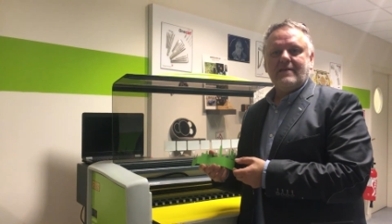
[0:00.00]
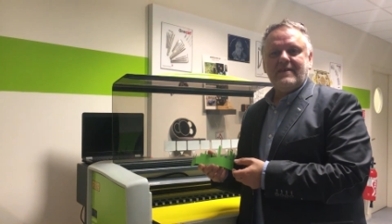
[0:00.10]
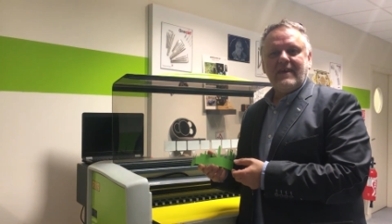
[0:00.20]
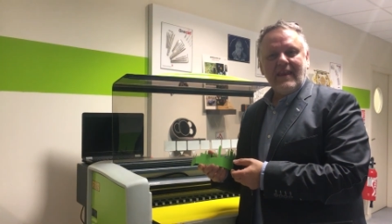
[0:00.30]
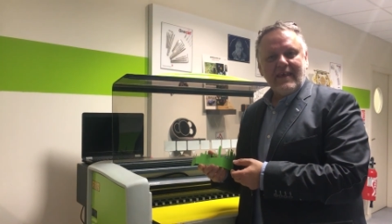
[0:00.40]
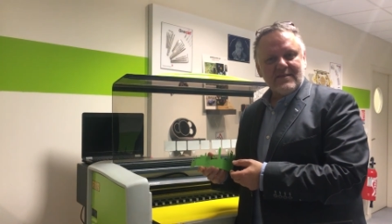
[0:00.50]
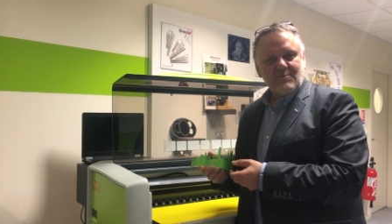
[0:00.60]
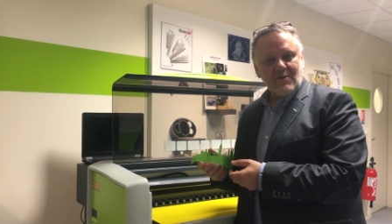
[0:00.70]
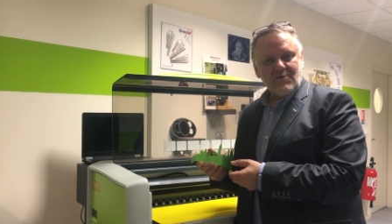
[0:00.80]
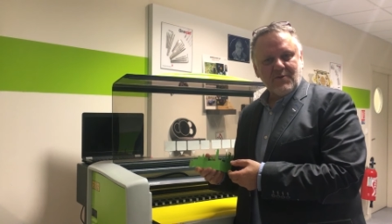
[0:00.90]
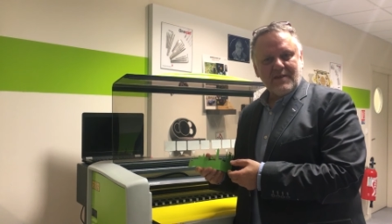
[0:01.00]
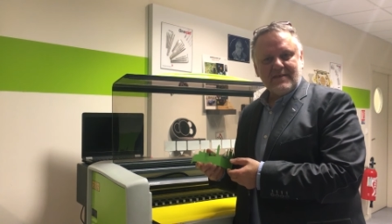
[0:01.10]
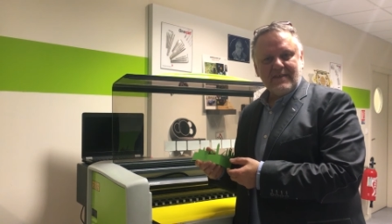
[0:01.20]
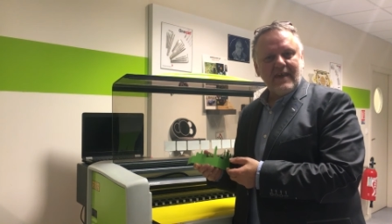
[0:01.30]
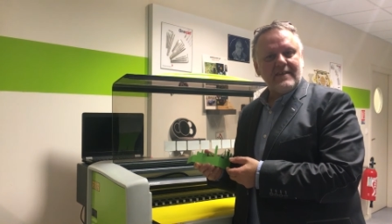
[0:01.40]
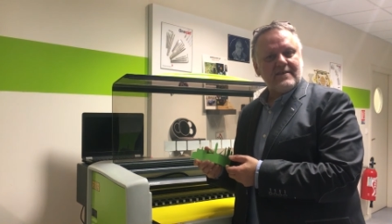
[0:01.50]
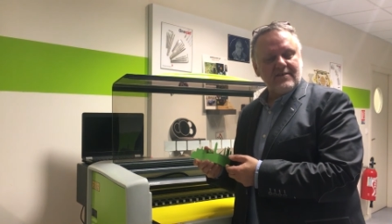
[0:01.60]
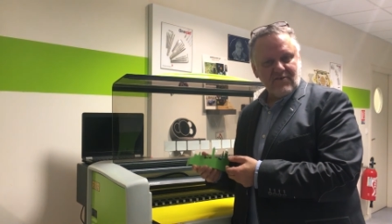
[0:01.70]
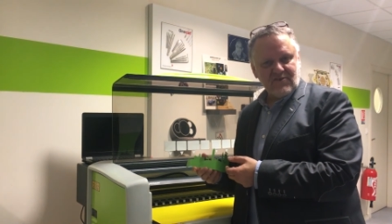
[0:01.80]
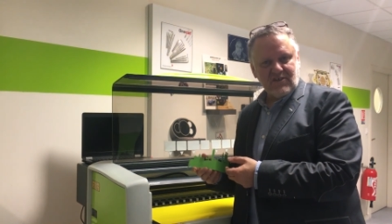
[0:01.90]
The LS100EX
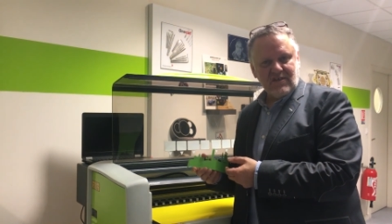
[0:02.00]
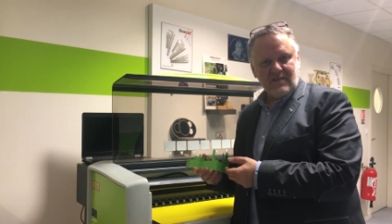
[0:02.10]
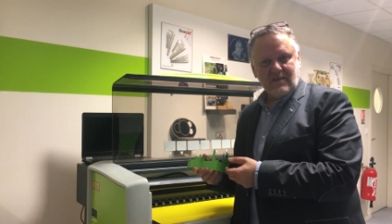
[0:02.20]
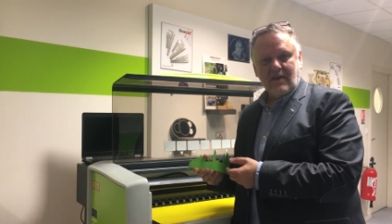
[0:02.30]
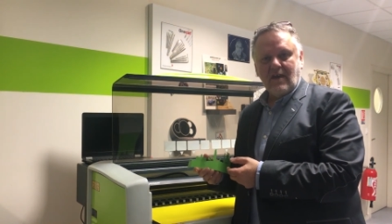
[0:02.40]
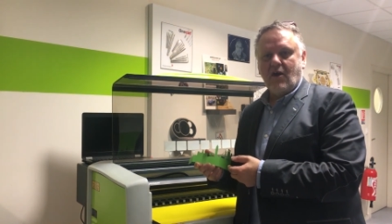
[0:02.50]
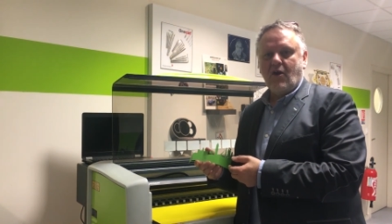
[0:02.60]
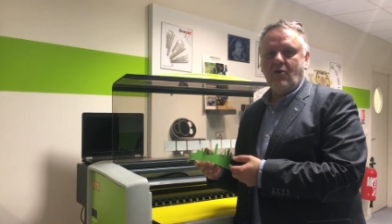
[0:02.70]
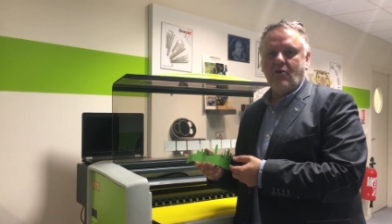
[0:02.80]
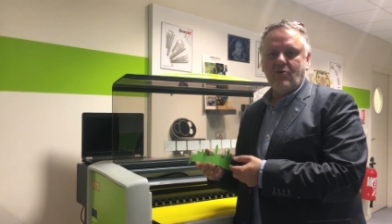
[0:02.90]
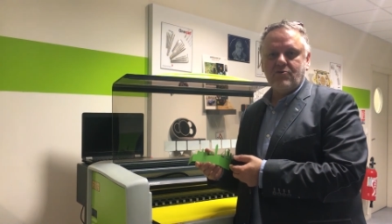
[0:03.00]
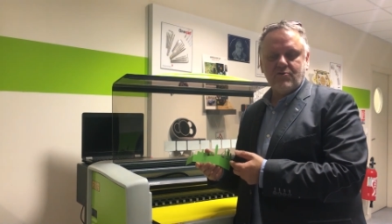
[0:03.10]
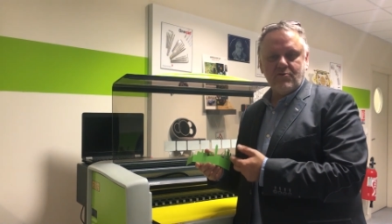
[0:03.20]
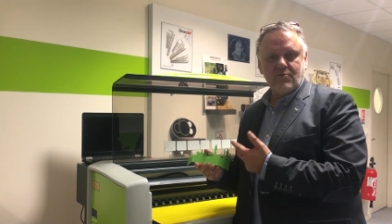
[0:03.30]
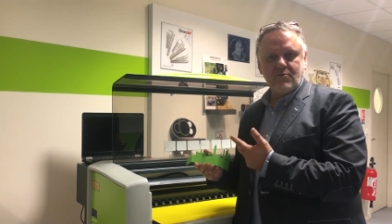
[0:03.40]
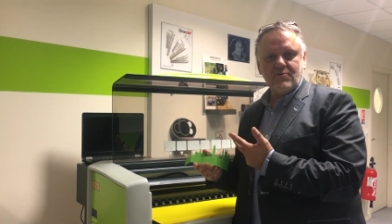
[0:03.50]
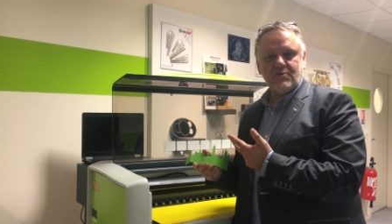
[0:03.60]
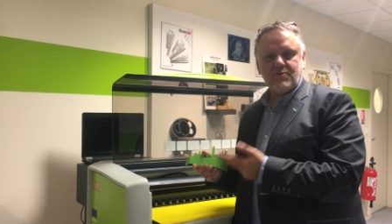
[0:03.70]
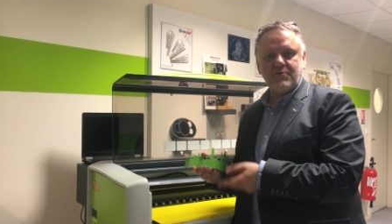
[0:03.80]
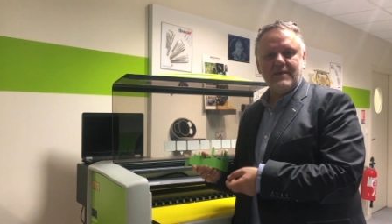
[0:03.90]
Energy allowed to do
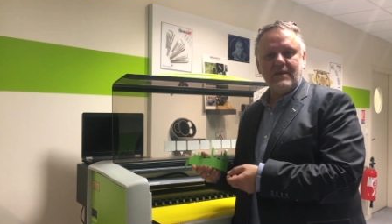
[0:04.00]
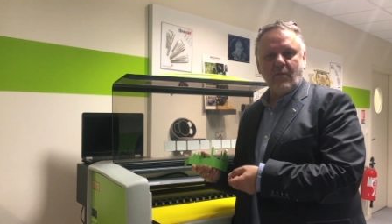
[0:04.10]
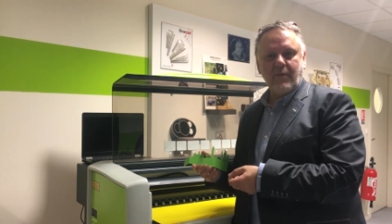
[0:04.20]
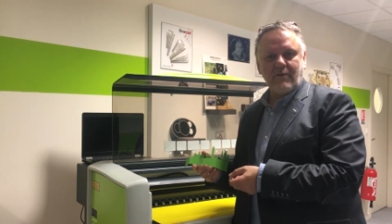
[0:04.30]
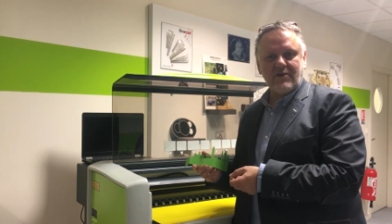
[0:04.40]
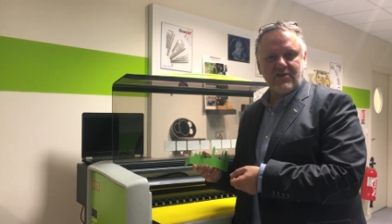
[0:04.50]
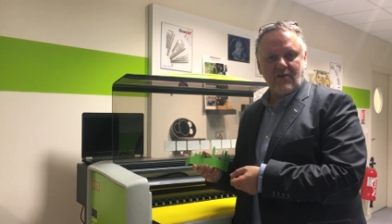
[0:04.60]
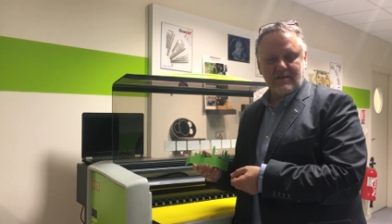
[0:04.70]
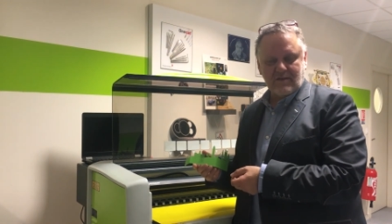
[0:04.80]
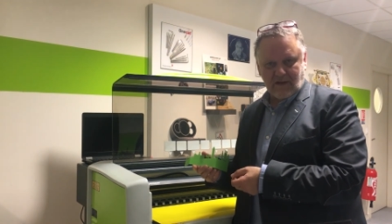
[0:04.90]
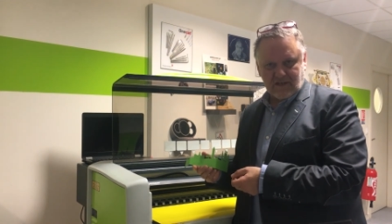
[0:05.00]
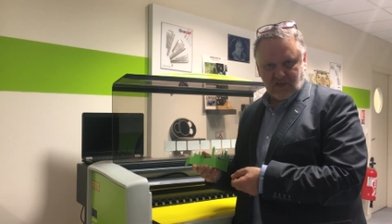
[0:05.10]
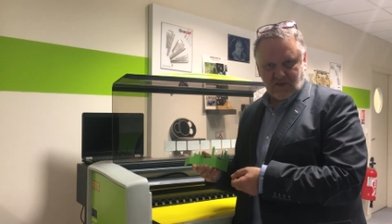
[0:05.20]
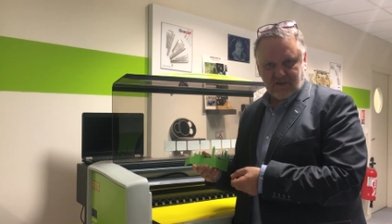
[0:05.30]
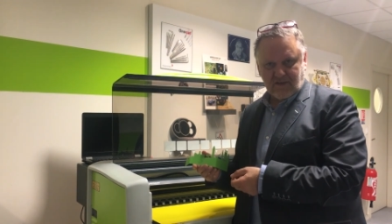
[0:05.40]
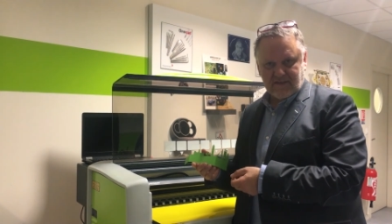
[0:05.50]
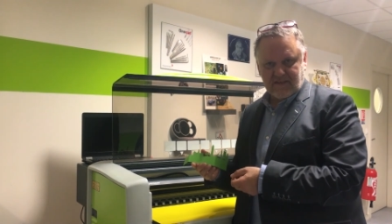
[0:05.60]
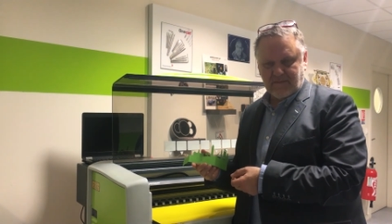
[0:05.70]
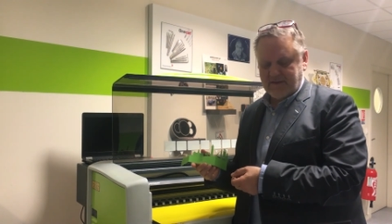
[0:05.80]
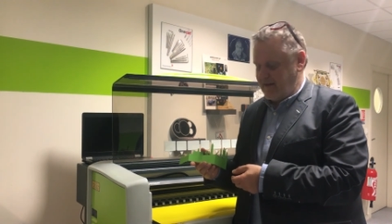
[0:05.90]
three operations in one shot on
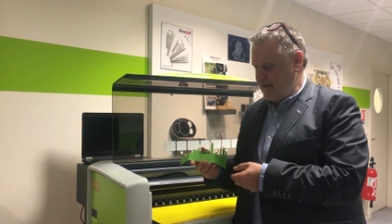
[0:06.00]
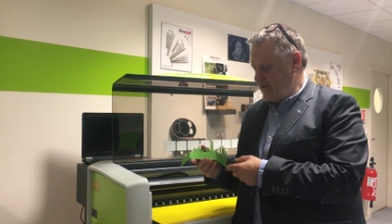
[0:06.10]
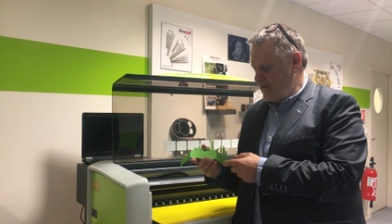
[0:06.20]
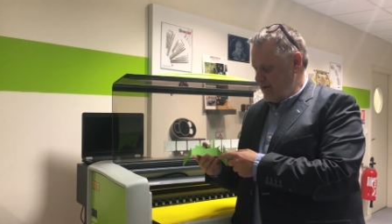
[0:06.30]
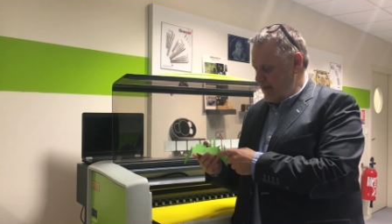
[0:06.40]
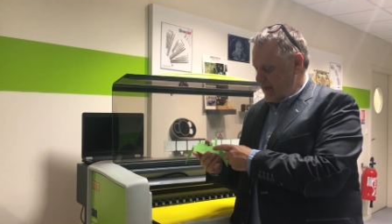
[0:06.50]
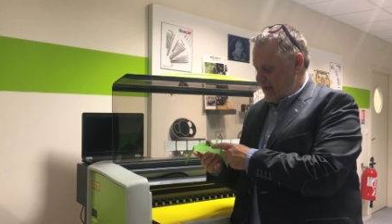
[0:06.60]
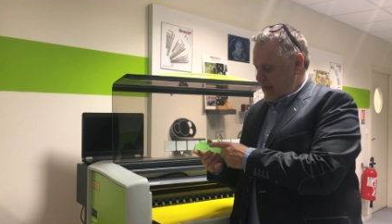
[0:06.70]
this material,